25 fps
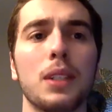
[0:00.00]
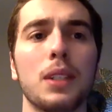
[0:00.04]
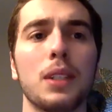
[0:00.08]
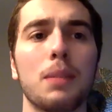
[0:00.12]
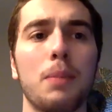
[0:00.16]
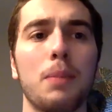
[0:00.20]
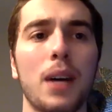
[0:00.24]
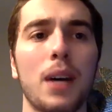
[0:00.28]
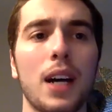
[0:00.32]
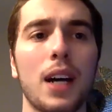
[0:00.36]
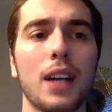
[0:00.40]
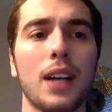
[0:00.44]
a
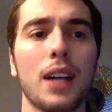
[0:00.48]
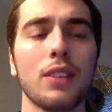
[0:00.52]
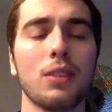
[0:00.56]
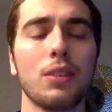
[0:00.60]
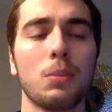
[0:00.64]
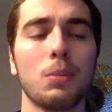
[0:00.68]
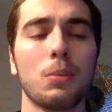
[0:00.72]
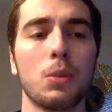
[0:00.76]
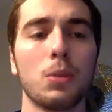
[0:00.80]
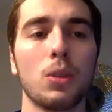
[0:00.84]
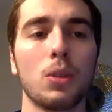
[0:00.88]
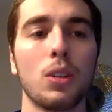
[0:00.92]

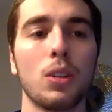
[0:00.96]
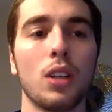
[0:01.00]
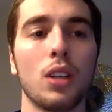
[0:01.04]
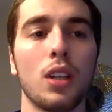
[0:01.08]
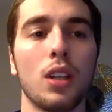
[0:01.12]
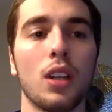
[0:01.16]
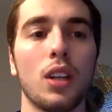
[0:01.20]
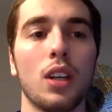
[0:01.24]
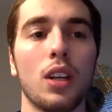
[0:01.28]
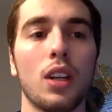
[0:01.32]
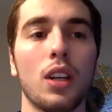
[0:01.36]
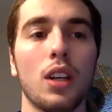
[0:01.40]
possible
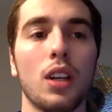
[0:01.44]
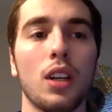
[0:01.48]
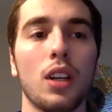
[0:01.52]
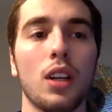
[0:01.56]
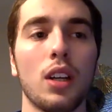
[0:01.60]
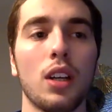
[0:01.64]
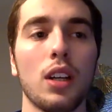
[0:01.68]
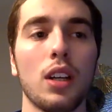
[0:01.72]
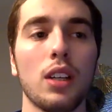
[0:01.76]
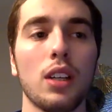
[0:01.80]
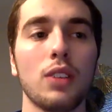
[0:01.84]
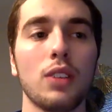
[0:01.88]

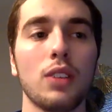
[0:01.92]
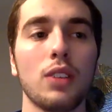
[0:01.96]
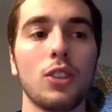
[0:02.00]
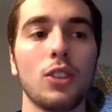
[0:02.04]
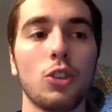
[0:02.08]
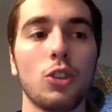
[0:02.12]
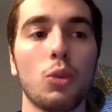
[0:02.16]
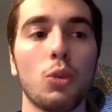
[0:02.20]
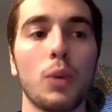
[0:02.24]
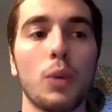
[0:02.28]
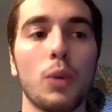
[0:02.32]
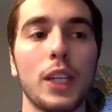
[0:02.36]

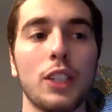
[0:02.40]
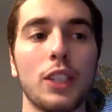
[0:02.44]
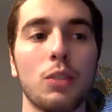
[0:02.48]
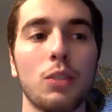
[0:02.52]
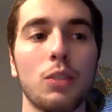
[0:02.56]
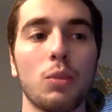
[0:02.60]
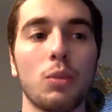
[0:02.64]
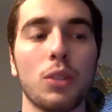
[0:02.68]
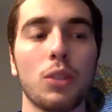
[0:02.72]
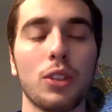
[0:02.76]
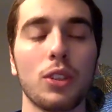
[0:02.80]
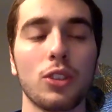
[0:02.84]
situation
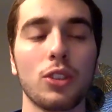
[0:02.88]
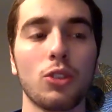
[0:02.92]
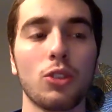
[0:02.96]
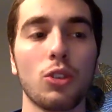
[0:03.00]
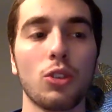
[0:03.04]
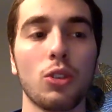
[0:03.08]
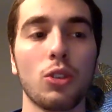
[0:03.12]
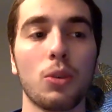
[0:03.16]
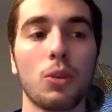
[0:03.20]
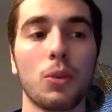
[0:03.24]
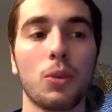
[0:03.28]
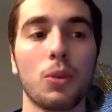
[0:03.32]
where there's
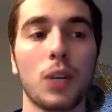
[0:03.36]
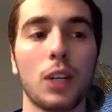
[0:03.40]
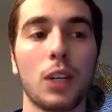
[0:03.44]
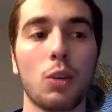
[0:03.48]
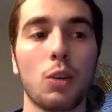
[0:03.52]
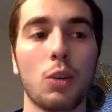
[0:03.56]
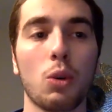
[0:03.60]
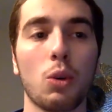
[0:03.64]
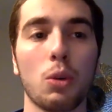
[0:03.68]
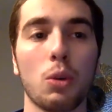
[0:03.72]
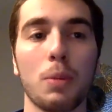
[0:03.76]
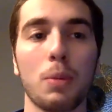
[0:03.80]
turnover at
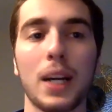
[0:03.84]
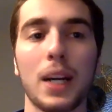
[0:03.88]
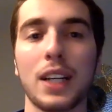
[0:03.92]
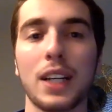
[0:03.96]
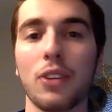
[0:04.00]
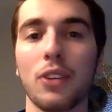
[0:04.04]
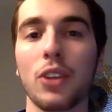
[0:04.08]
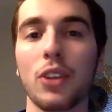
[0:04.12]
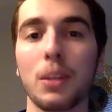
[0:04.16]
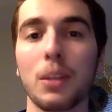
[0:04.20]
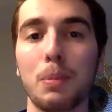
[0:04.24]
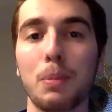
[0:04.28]
quarterback. I
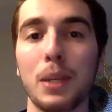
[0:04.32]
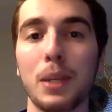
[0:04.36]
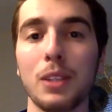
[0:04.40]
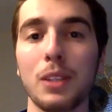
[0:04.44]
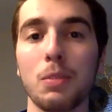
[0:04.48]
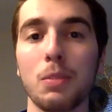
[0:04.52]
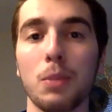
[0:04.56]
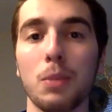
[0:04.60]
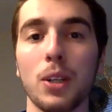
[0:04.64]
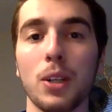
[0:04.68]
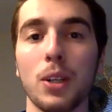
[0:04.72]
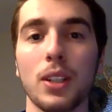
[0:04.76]
think
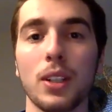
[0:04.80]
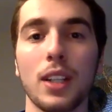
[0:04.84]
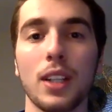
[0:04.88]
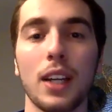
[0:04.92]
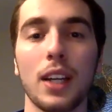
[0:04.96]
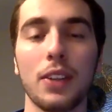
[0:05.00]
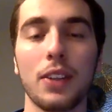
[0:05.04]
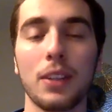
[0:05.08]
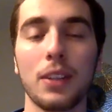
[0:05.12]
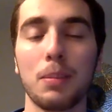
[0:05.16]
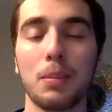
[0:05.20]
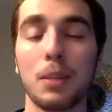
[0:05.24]

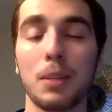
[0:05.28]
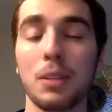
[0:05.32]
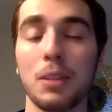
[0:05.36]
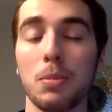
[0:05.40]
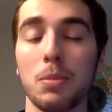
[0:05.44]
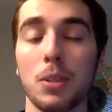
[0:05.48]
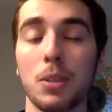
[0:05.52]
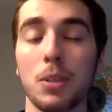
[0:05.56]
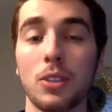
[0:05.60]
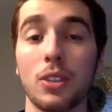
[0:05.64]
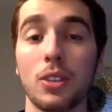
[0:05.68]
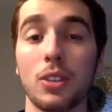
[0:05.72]

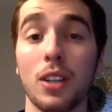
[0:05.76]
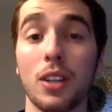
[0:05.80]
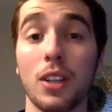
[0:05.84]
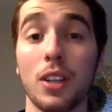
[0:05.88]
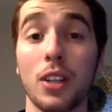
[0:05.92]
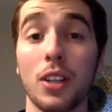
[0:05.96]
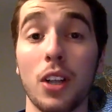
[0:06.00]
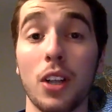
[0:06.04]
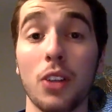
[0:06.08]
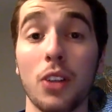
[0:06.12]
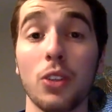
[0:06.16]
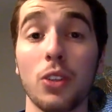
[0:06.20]
Pittsburgh's
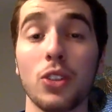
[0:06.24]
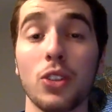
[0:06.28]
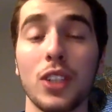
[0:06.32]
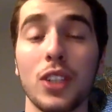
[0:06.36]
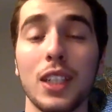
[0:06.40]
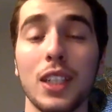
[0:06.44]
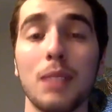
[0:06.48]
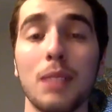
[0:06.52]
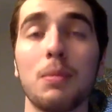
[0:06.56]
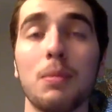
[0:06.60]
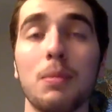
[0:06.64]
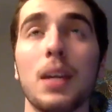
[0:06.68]
another
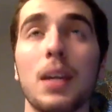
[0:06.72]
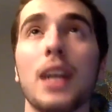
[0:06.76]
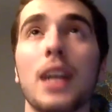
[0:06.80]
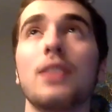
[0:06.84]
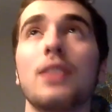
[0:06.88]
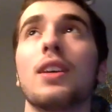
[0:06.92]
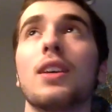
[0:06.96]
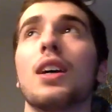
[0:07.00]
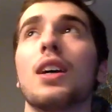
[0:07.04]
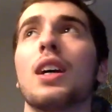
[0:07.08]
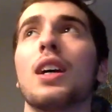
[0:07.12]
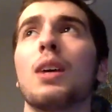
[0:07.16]
team that
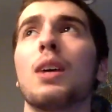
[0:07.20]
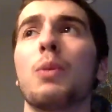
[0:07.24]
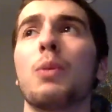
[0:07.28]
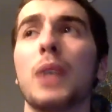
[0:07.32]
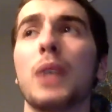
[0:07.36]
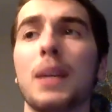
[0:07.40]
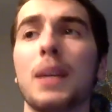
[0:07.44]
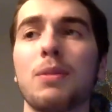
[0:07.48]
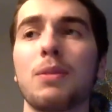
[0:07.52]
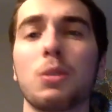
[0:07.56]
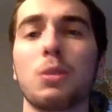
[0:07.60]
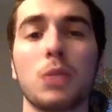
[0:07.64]
we
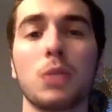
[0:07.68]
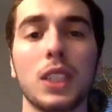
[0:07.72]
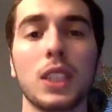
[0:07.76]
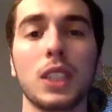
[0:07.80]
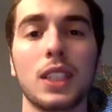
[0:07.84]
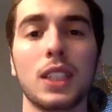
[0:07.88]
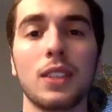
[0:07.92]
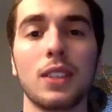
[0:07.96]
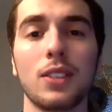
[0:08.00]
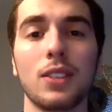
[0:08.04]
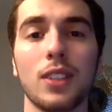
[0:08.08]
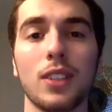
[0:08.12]
have to really
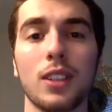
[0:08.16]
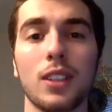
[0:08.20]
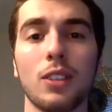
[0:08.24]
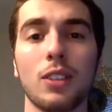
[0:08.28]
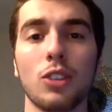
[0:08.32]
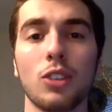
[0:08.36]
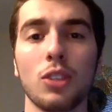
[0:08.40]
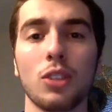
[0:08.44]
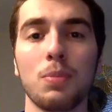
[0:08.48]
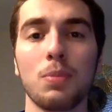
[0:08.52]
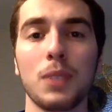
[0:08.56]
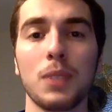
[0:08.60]
consider,
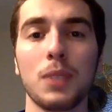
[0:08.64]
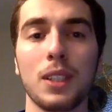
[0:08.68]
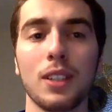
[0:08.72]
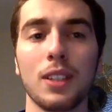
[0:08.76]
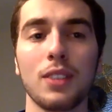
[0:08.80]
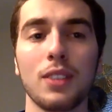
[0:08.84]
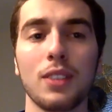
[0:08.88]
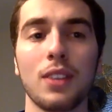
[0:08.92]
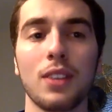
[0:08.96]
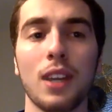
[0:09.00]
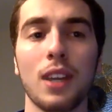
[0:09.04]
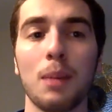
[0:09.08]
just
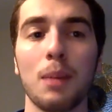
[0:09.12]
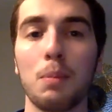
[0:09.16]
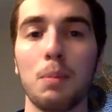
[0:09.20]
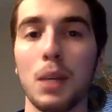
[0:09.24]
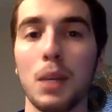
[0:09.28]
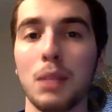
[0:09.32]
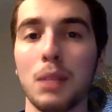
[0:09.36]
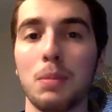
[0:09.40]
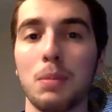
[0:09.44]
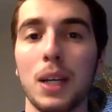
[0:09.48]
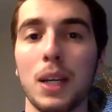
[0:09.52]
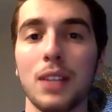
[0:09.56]
because
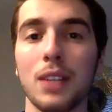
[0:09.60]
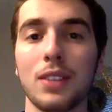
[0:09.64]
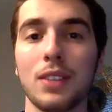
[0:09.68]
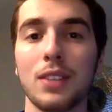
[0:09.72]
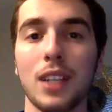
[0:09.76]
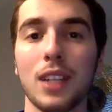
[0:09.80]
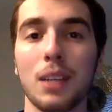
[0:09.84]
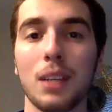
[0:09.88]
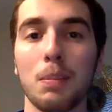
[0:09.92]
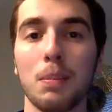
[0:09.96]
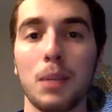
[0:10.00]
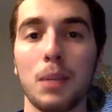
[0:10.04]
Big Ben's
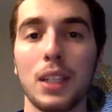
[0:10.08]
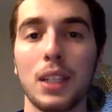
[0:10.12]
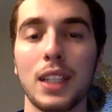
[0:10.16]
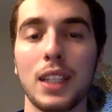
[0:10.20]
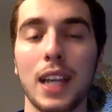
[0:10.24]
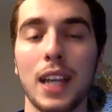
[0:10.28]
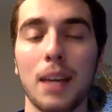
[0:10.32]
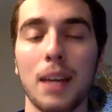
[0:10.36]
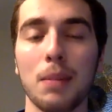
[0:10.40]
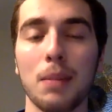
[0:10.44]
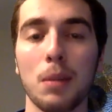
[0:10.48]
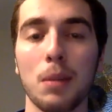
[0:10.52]
got a big
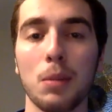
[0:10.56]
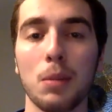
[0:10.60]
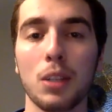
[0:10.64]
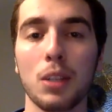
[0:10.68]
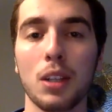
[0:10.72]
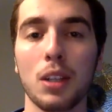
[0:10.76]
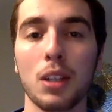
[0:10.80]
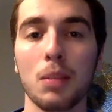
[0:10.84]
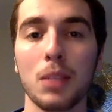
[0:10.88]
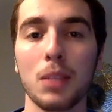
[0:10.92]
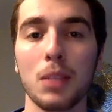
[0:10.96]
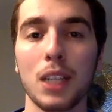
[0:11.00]
cap number
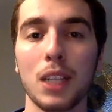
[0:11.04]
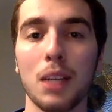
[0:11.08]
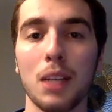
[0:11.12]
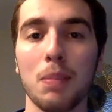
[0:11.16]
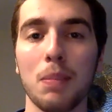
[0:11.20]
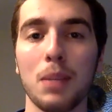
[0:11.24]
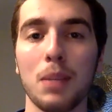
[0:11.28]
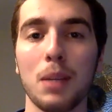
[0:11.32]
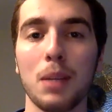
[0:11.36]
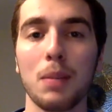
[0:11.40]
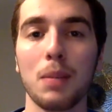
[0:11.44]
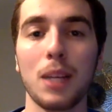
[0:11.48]
coming up,
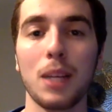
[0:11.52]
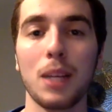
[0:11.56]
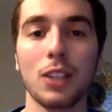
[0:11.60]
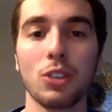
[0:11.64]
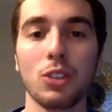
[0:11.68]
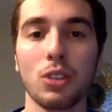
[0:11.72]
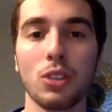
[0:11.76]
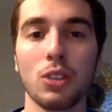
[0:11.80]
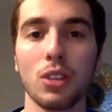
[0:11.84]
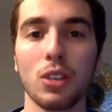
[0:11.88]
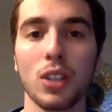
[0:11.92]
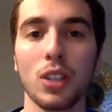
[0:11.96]
and I'm not
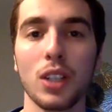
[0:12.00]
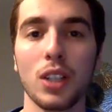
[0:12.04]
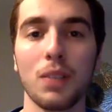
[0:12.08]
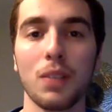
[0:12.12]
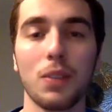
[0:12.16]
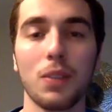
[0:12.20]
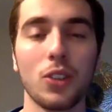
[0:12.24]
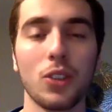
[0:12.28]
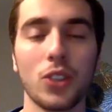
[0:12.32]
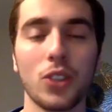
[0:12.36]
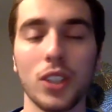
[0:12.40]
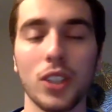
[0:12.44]
sure if
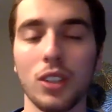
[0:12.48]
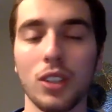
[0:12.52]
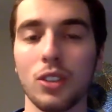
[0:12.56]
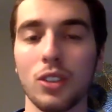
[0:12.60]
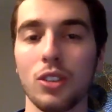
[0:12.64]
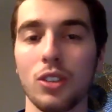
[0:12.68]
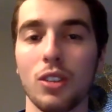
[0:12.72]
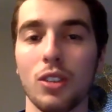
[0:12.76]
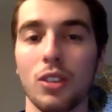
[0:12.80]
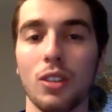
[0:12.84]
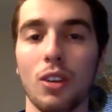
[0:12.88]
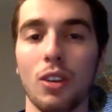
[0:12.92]
the
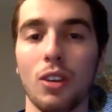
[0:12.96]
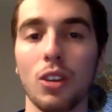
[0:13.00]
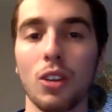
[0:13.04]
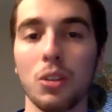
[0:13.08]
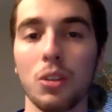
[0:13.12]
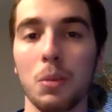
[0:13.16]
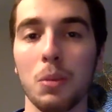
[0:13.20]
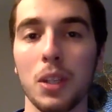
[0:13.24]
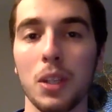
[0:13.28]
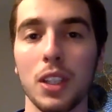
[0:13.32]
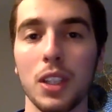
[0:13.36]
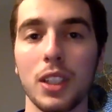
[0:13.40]
Steelers are
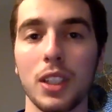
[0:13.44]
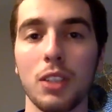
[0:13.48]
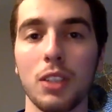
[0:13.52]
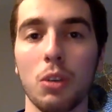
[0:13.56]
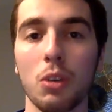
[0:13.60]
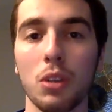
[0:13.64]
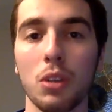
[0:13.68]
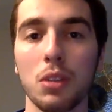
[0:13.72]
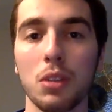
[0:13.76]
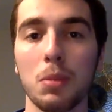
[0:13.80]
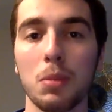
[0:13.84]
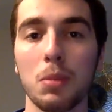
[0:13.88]
ultimately
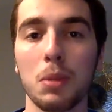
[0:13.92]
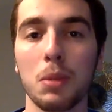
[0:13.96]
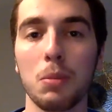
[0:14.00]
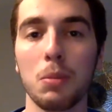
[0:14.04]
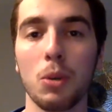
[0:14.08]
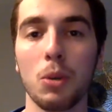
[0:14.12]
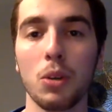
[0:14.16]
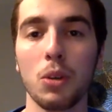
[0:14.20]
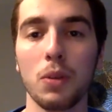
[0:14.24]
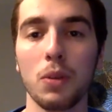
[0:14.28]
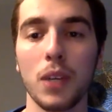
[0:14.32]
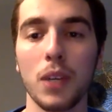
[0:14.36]
going to be
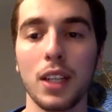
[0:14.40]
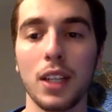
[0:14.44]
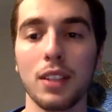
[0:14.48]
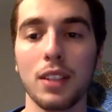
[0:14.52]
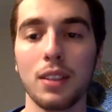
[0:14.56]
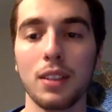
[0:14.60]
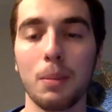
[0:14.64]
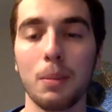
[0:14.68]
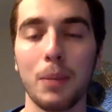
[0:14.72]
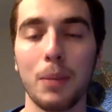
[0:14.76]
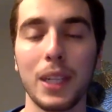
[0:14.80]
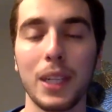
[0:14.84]
motivated
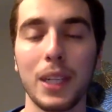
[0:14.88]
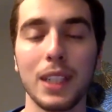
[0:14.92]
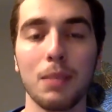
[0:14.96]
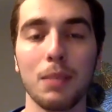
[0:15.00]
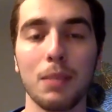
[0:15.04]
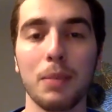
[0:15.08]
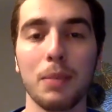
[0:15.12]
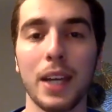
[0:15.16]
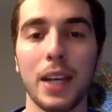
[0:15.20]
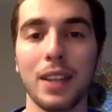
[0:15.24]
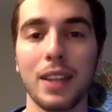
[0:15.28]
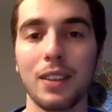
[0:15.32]
to pay
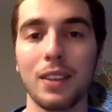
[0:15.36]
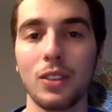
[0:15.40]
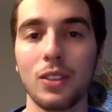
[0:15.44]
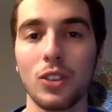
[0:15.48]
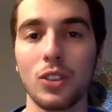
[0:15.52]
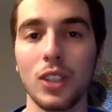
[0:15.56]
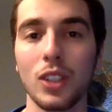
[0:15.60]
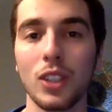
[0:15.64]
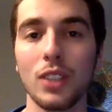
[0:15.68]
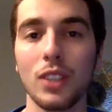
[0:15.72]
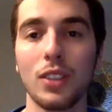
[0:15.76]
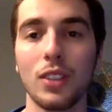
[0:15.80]
him that this
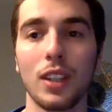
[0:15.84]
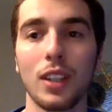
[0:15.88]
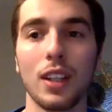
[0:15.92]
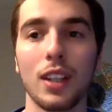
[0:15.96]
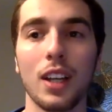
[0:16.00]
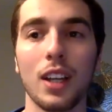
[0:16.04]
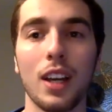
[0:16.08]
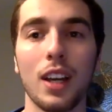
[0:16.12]
season.